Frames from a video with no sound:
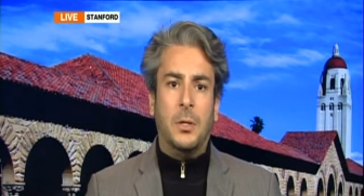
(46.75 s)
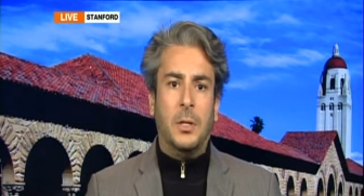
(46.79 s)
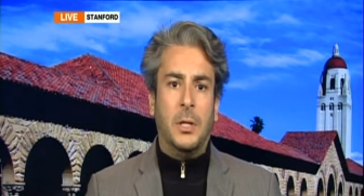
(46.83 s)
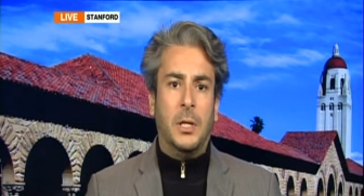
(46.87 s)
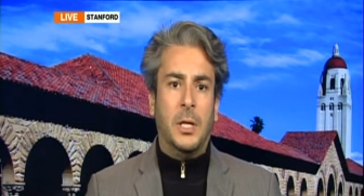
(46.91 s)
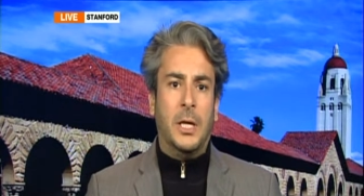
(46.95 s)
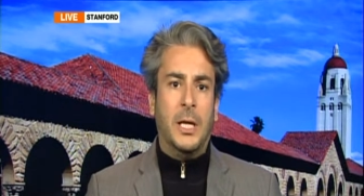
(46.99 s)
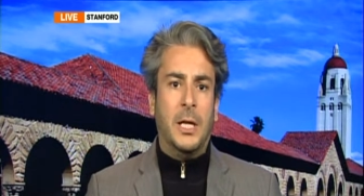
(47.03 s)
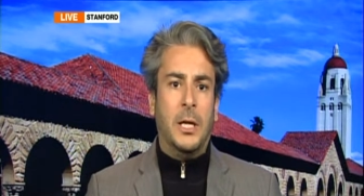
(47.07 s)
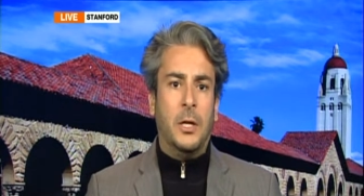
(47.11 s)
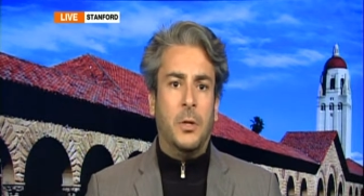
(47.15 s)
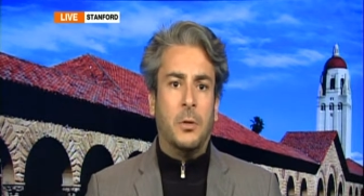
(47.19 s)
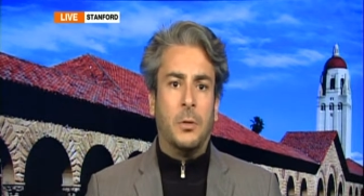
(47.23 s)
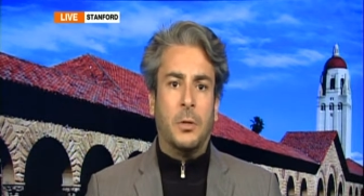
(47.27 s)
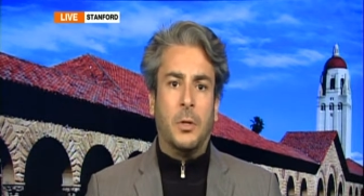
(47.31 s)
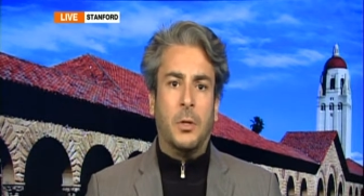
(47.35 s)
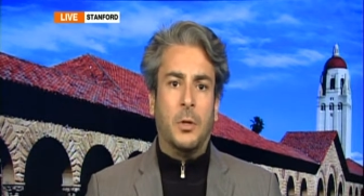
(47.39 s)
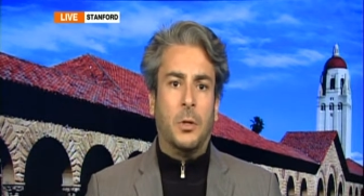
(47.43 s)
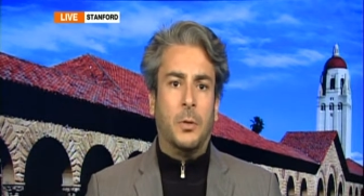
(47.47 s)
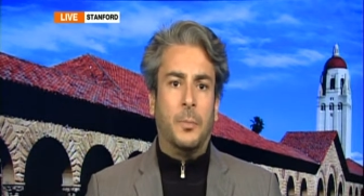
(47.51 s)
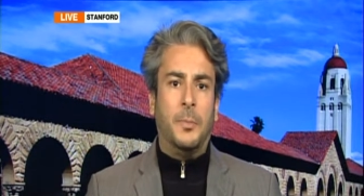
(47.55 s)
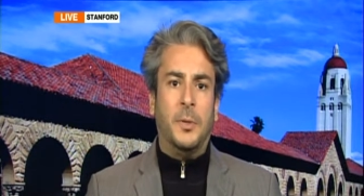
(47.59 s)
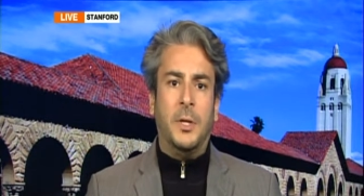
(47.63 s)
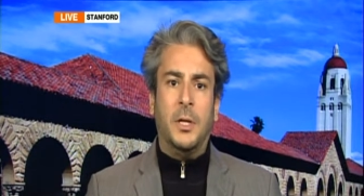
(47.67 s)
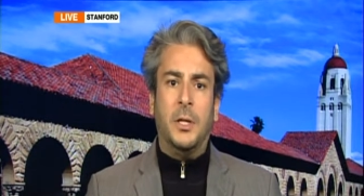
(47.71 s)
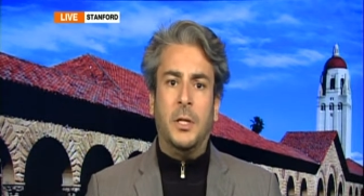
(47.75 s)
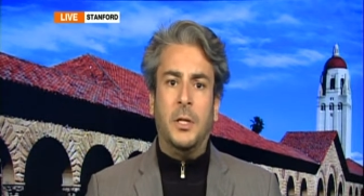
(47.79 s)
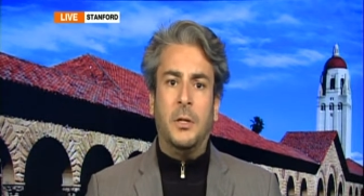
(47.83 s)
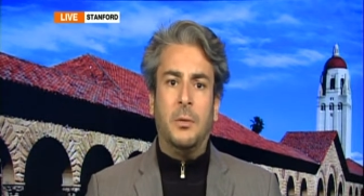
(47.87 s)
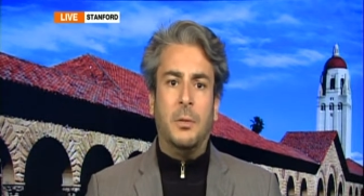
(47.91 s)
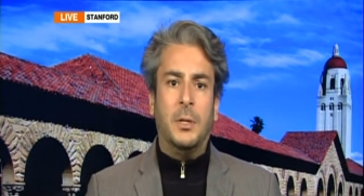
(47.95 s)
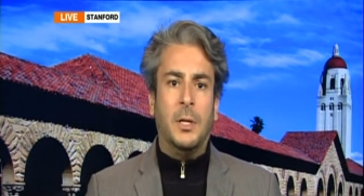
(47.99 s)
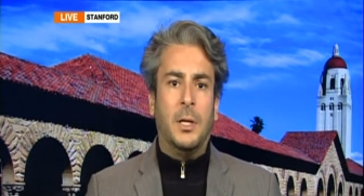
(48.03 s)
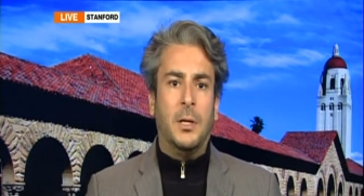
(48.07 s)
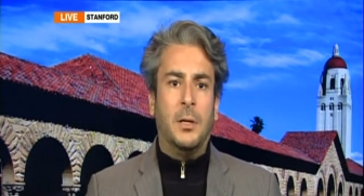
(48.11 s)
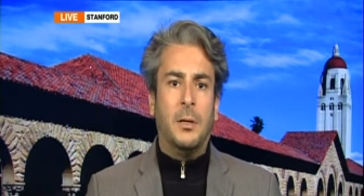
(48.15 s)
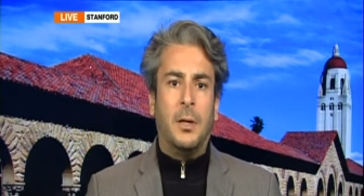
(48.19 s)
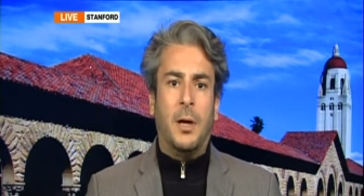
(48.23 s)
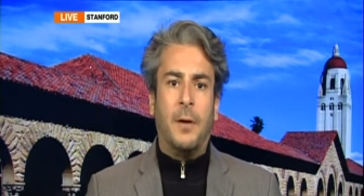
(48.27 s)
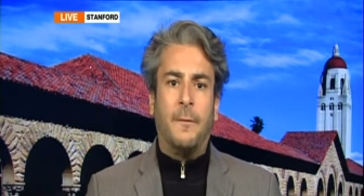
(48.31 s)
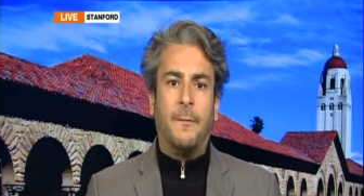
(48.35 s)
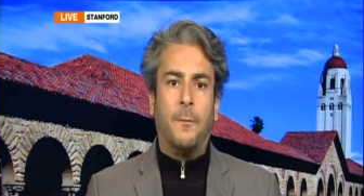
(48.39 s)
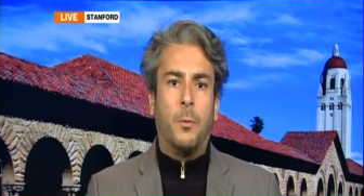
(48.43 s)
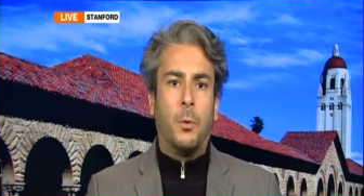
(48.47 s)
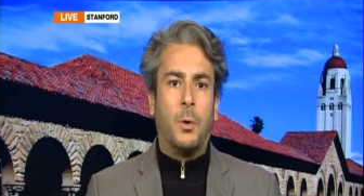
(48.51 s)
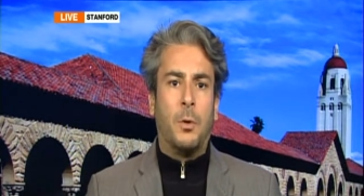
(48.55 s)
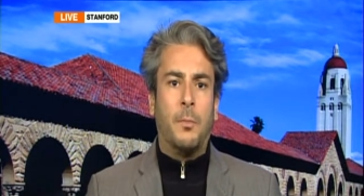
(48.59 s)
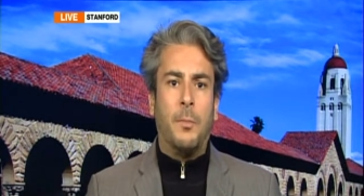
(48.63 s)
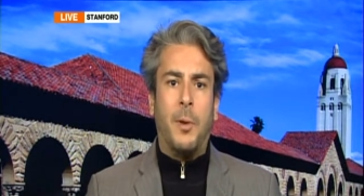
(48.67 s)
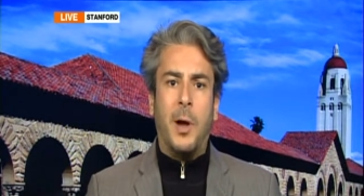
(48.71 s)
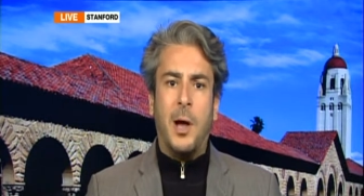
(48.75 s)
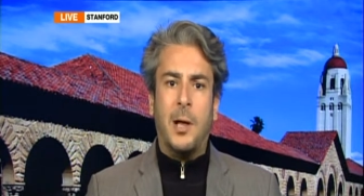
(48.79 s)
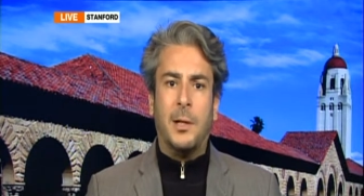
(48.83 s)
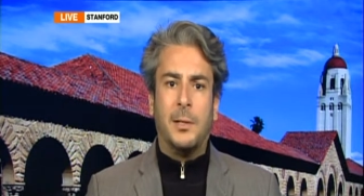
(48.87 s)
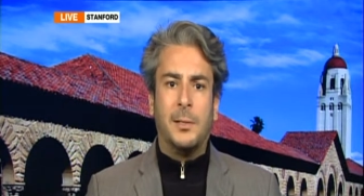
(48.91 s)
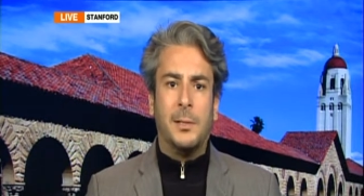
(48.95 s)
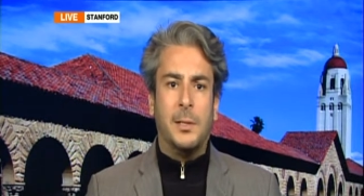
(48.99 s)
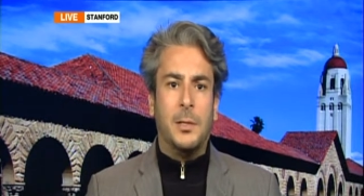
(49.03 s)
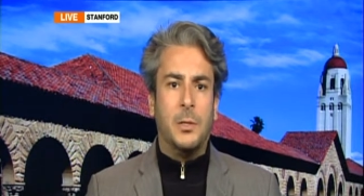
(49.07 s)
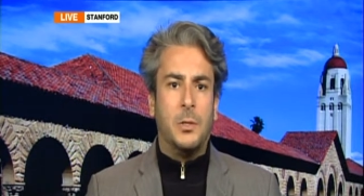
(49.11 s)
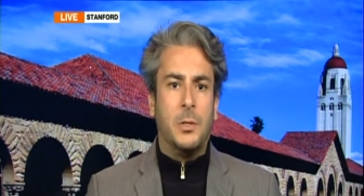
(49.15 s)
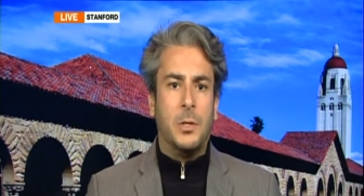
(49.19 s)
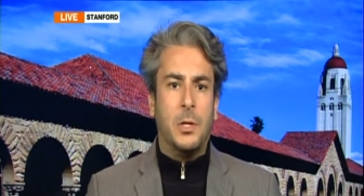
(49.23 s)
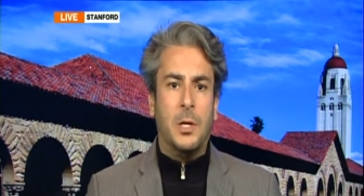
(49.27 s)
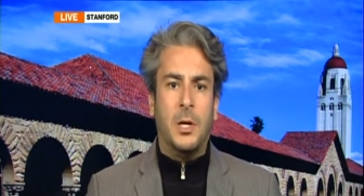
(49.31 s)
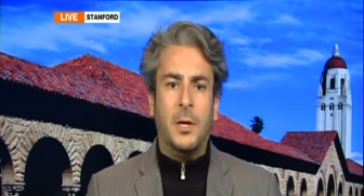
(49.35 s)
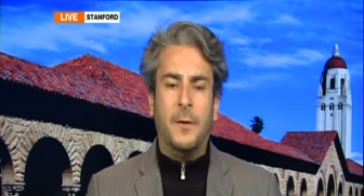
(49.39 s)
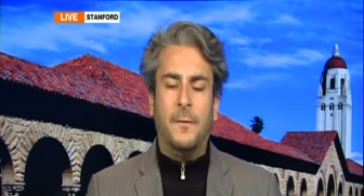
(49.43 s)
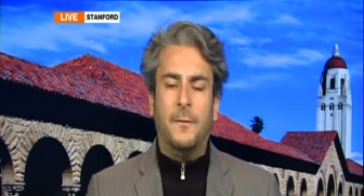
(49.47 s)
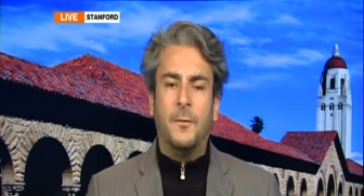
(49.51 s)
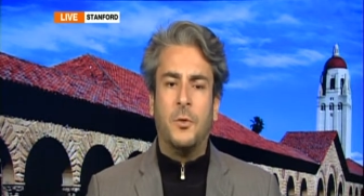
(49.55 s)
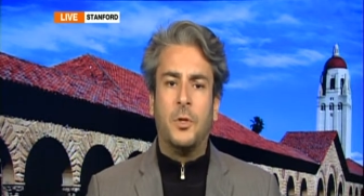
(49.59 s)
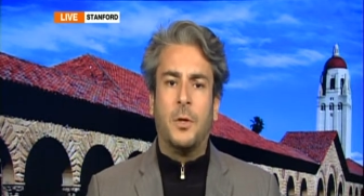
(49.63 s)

the European Union Foreign Policy Chief,